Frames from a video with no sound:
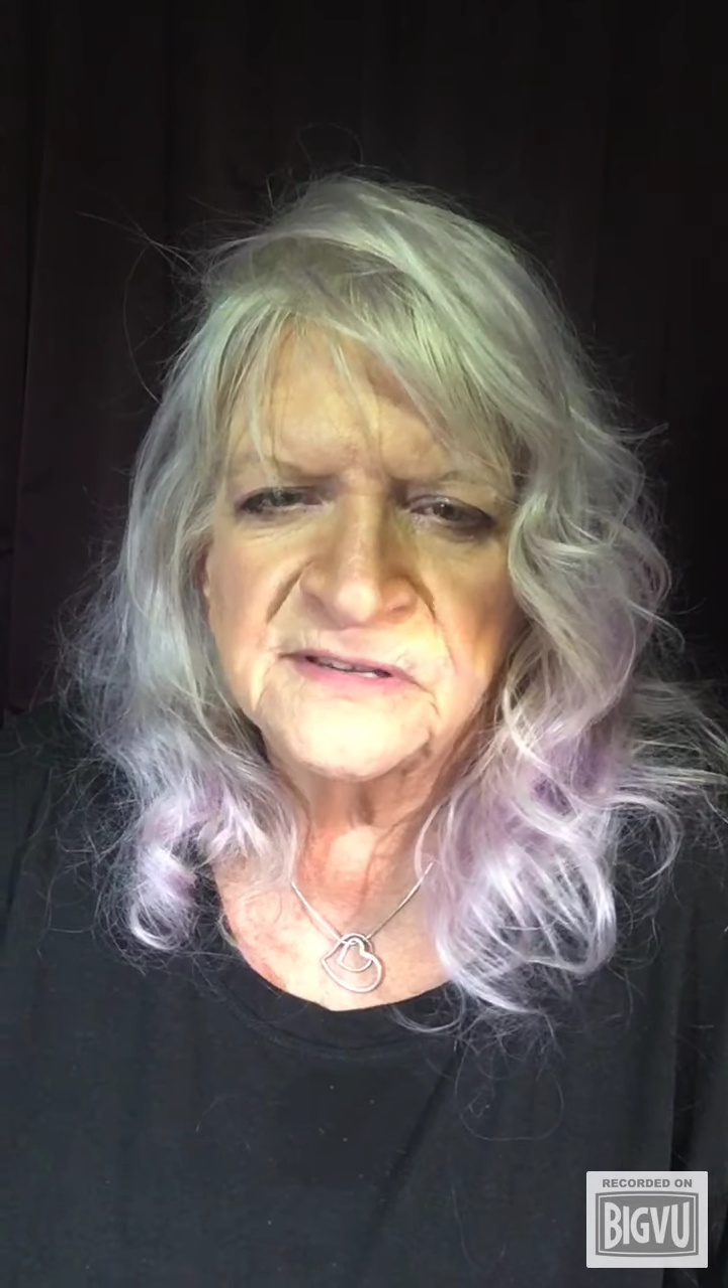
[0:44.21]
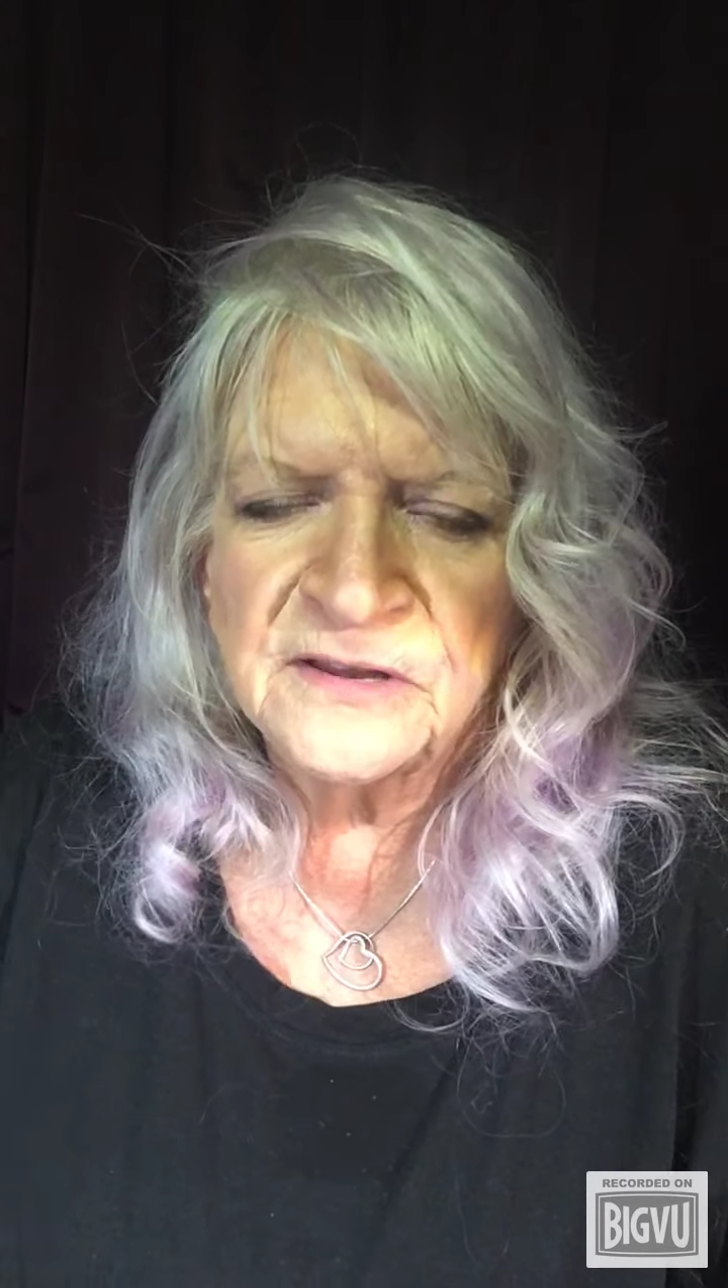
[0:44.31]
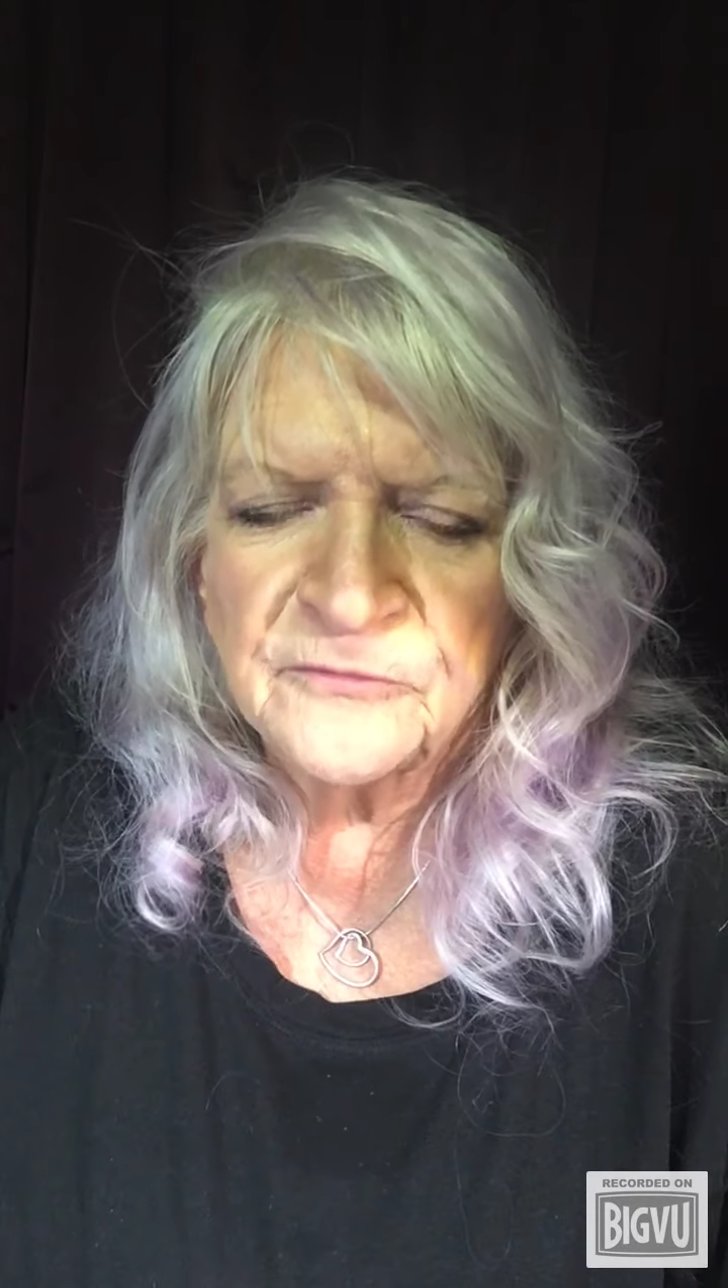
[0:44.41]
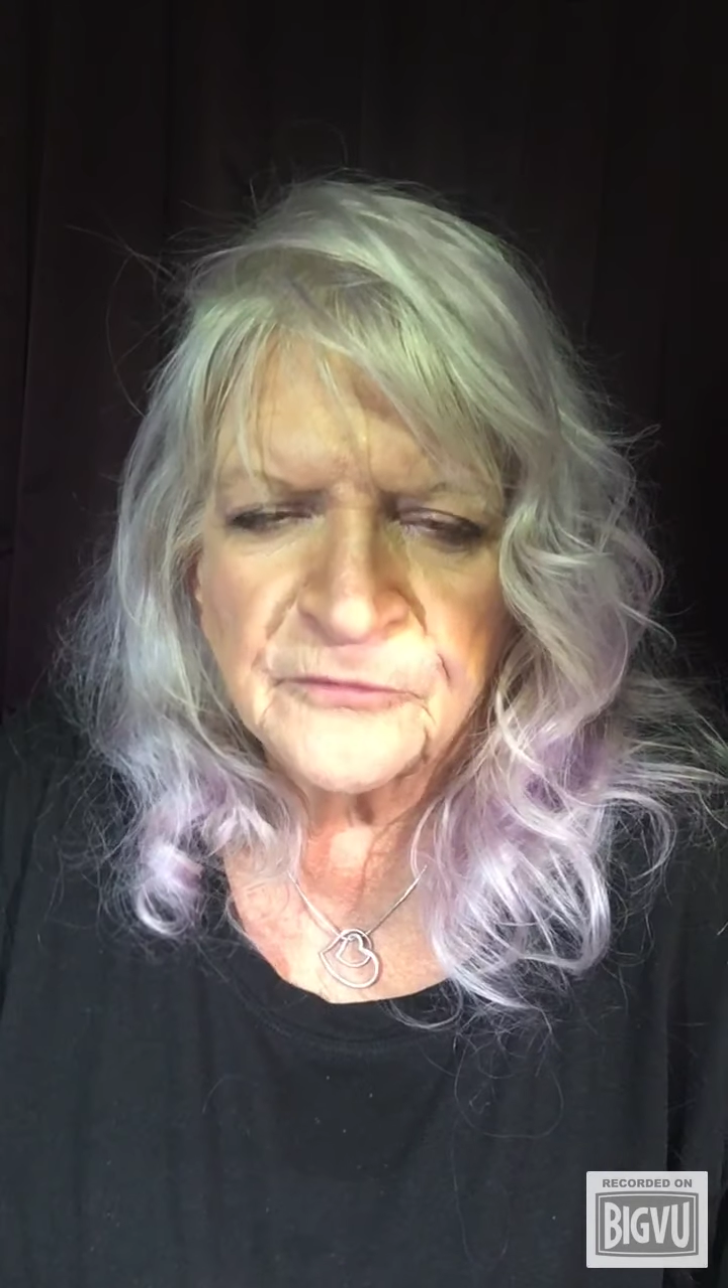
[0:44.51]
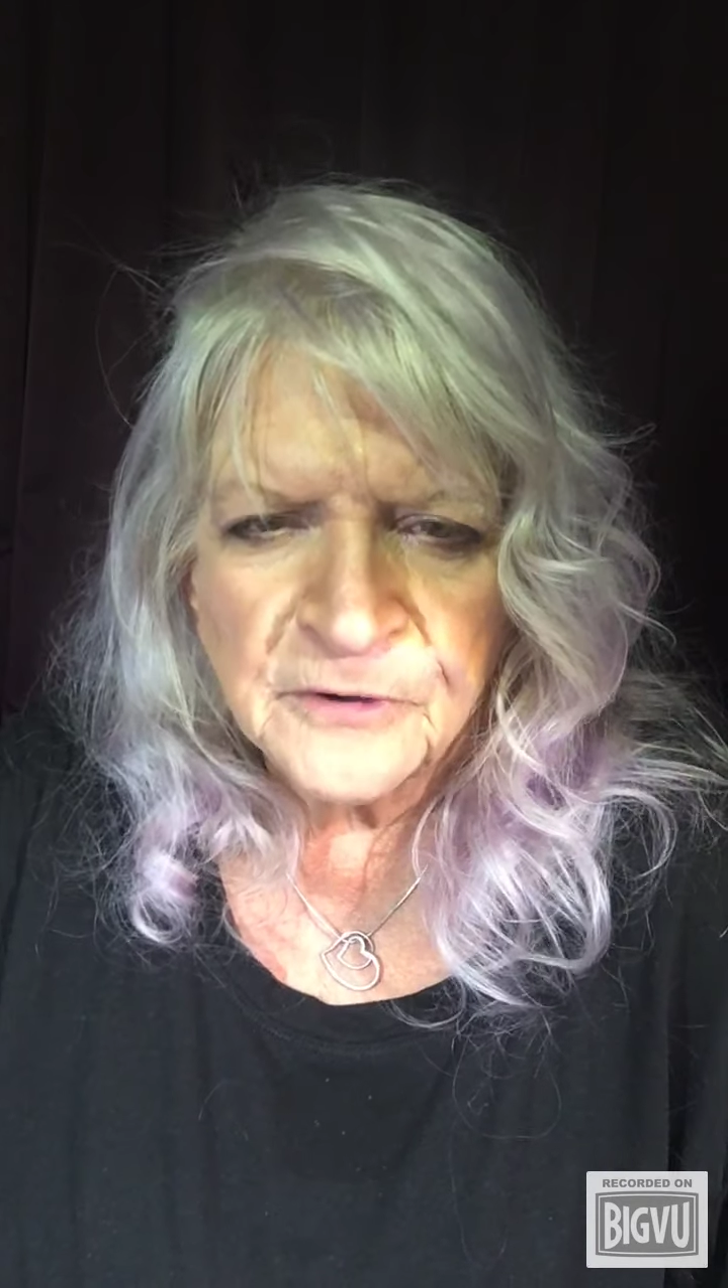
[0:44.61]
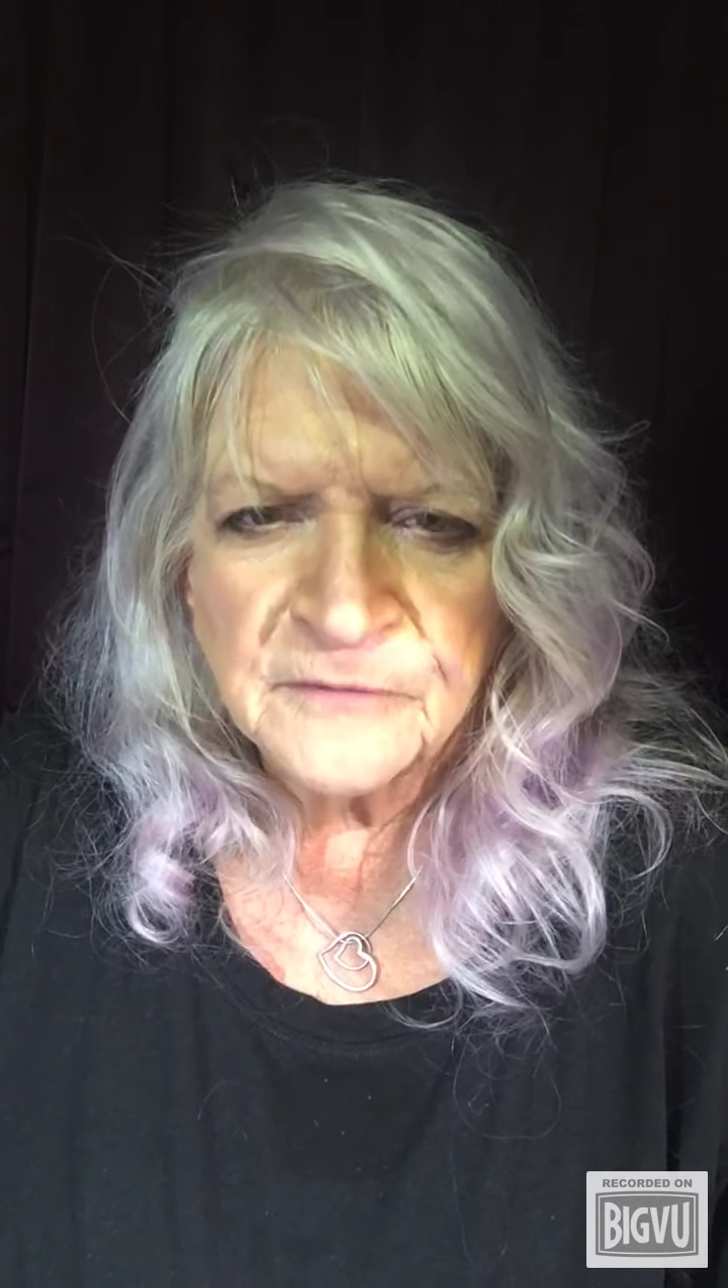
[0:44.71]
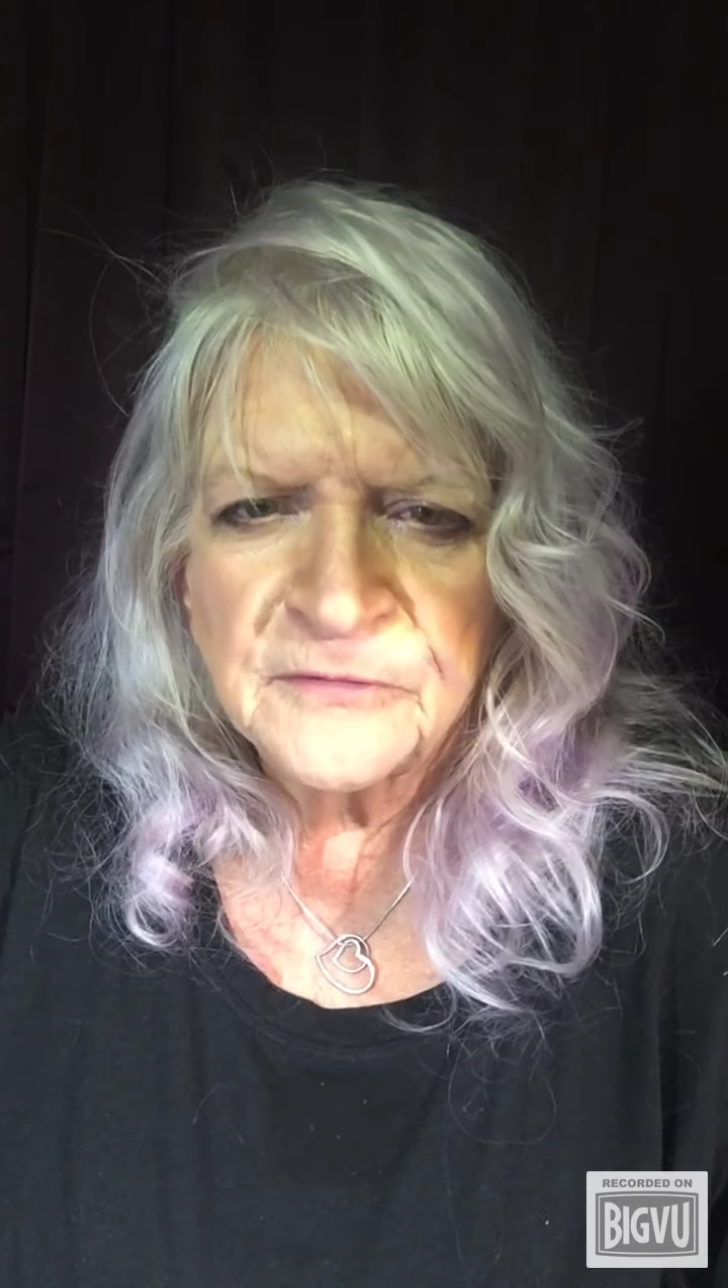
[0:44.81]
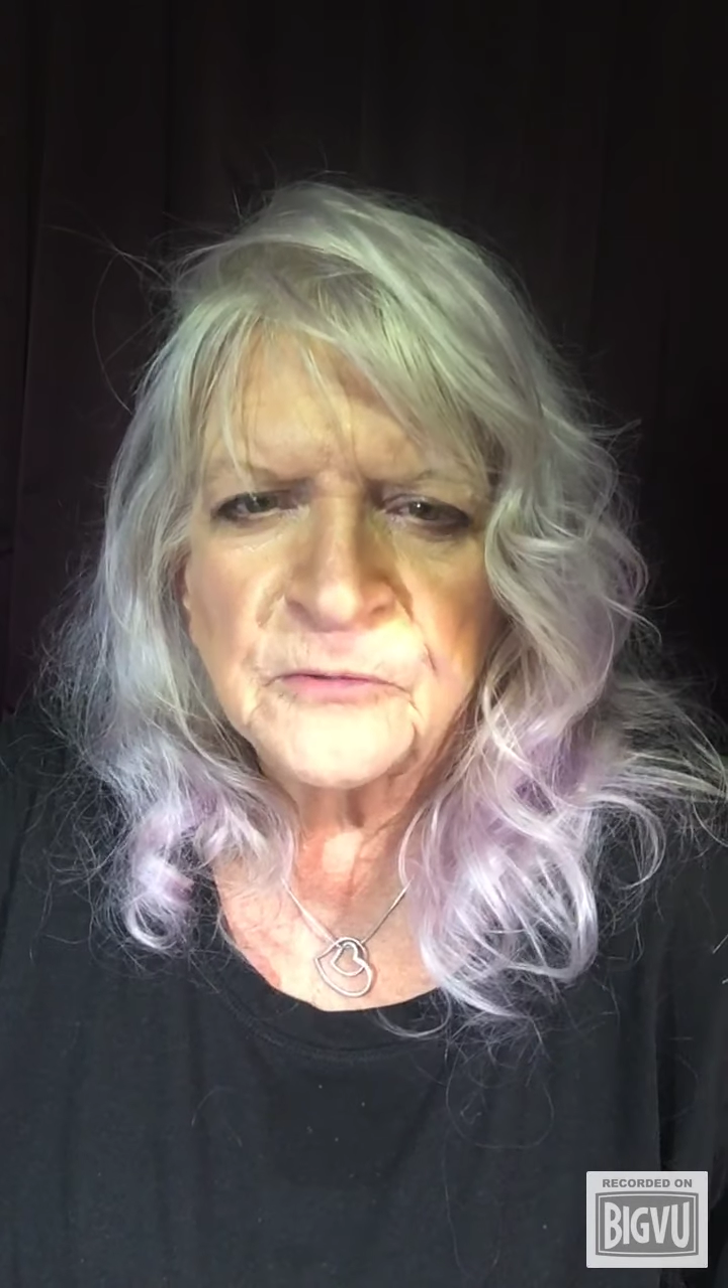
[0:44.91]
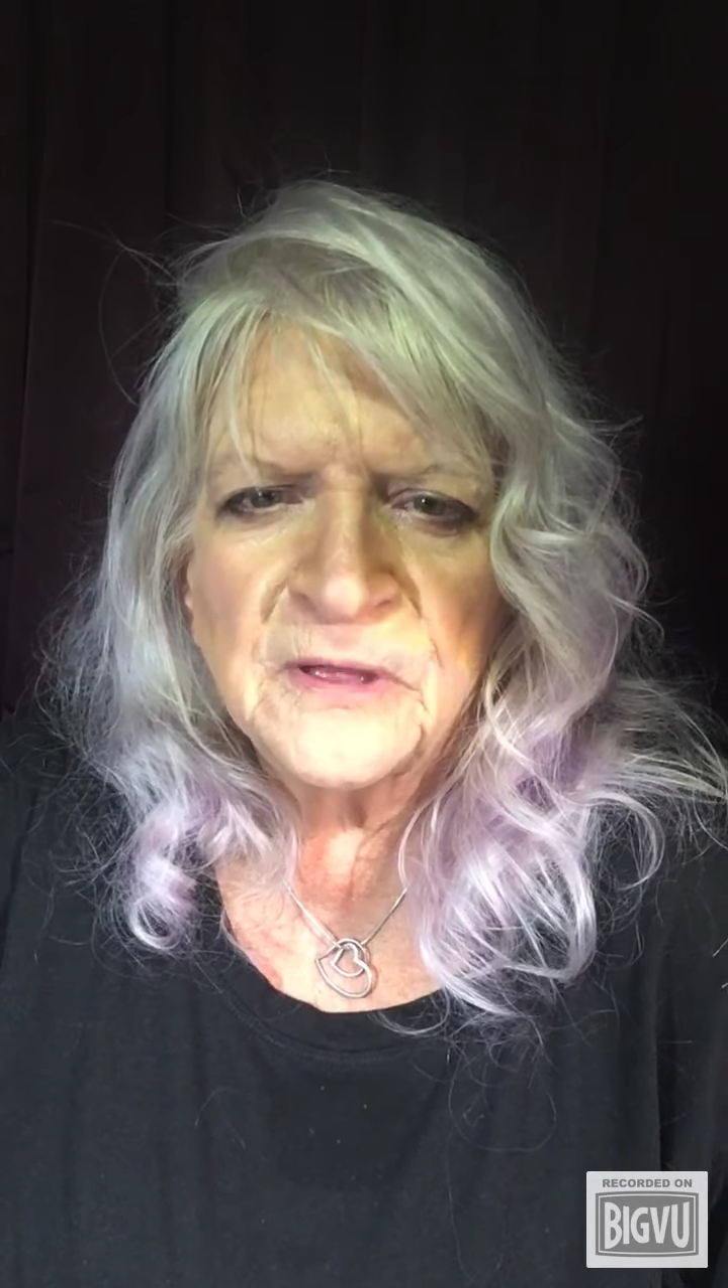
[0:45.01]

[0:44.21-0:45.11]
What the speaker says: in front of you